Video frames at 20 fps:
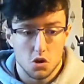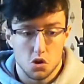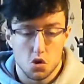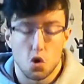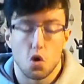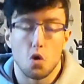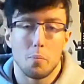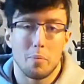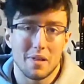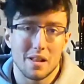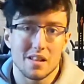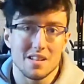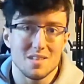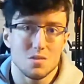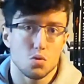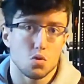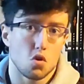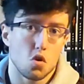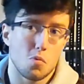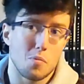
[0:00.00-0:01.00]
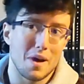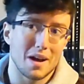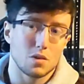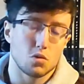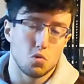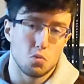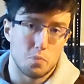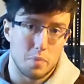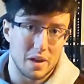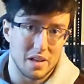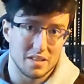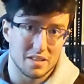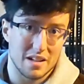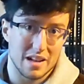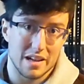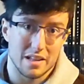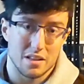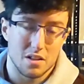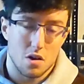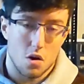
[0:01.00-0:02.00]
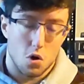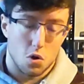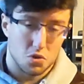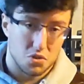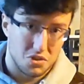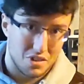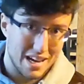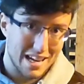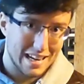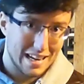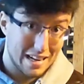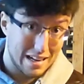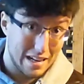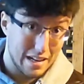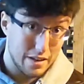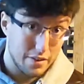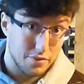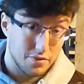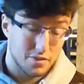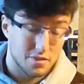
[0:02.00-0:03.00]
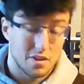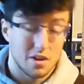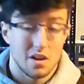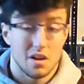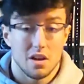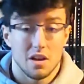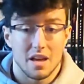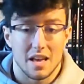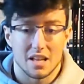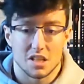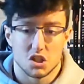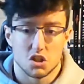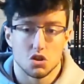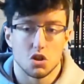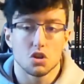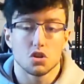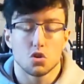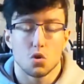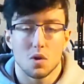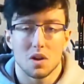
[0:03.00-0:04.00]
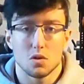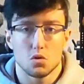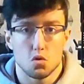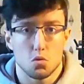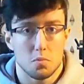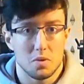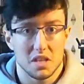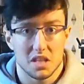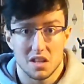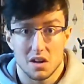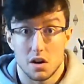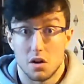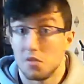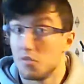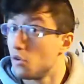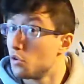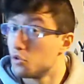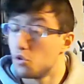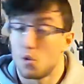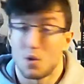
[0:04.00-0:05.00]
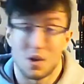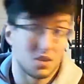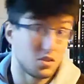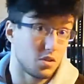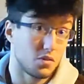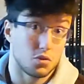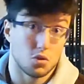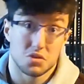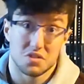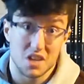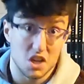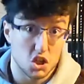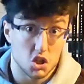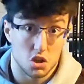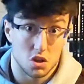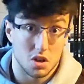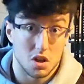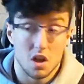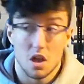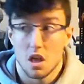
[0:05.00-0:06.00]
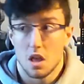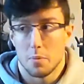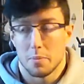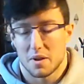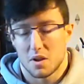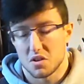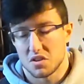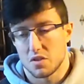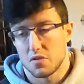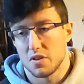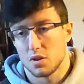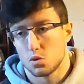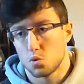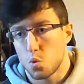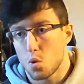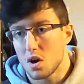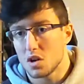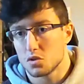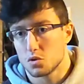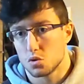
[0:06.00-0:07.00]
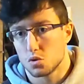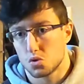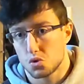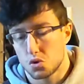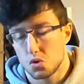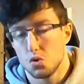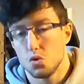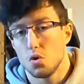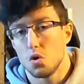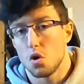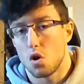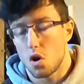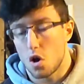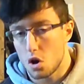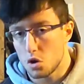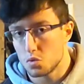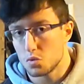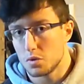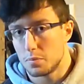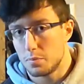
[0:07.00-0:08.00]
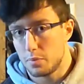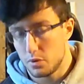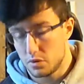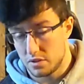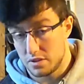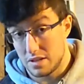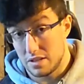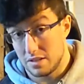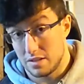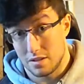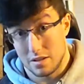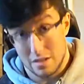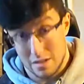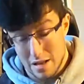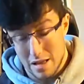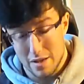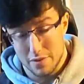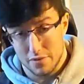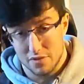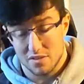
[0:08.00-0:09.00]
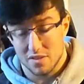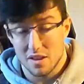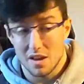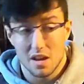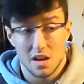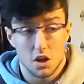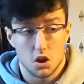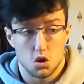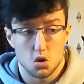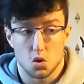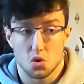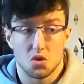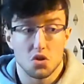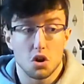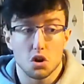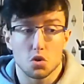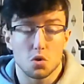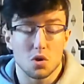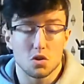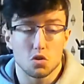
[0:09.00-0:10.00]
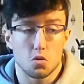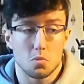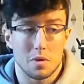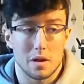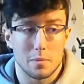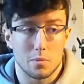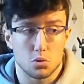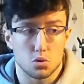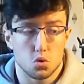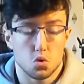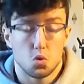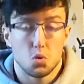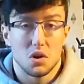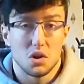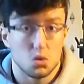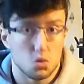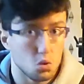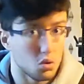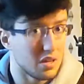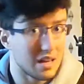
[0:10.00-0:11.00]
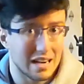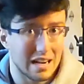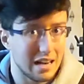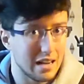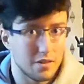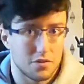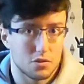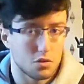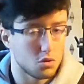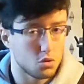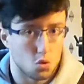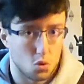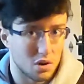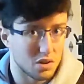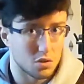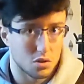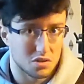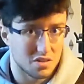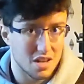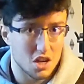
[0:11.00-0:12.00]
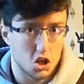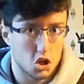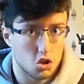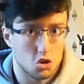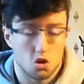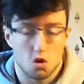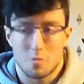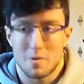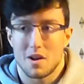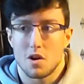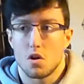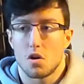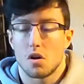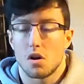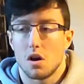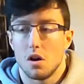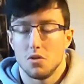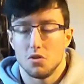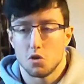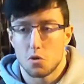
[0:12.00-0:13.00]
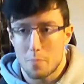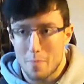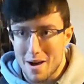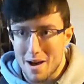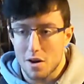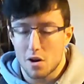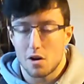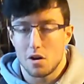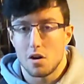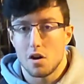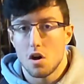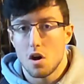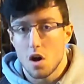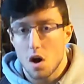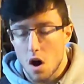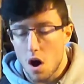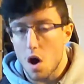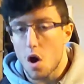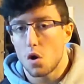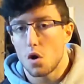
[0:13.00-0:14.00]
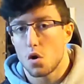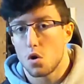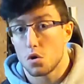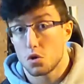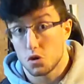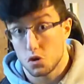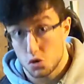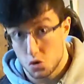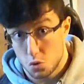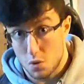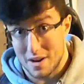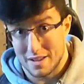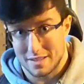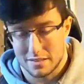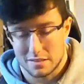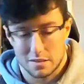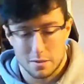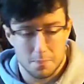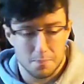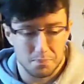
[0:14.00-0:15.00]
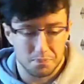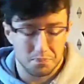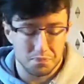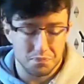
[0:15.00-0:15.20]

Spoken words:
your ability to go back to baseline on that lift is not going to be there for the rest of the session. Because if it was a true 100% lift, you're not going to be able to redo that lift during the session, no matter how long you rest.